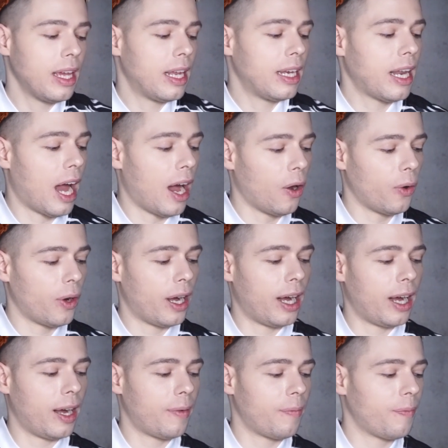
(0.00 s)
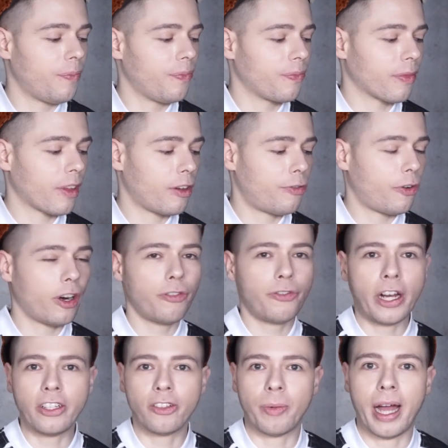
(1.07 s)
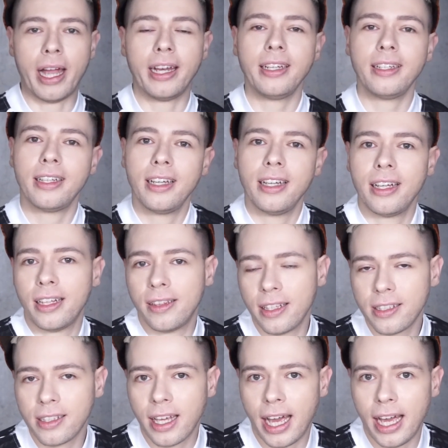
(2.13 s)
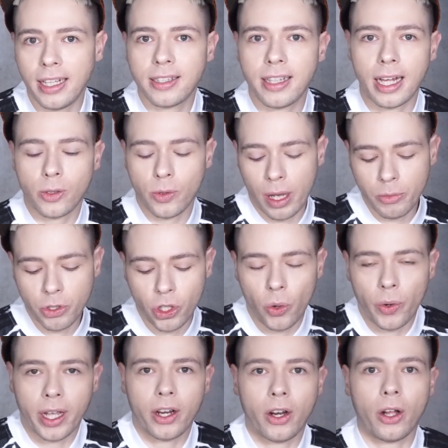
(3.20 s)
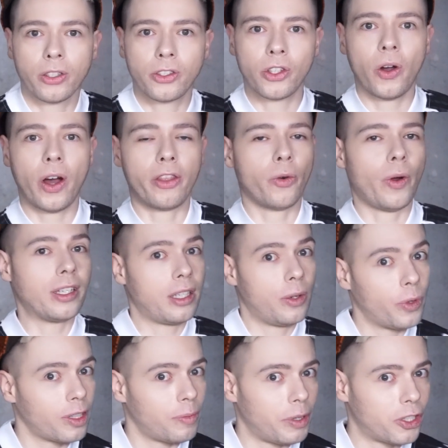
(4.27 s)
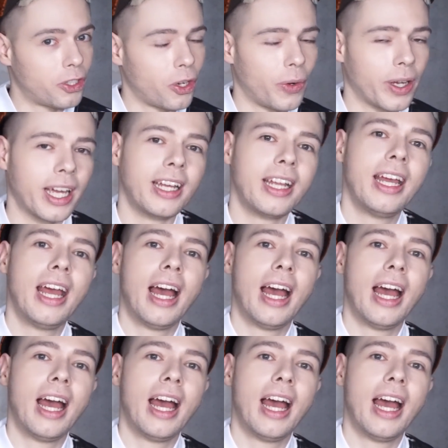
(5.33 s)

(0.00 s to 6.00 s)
Now, um, for a friend of mine, in this case, that's why I'm showing it also, otherwise I wouldn't be showing it.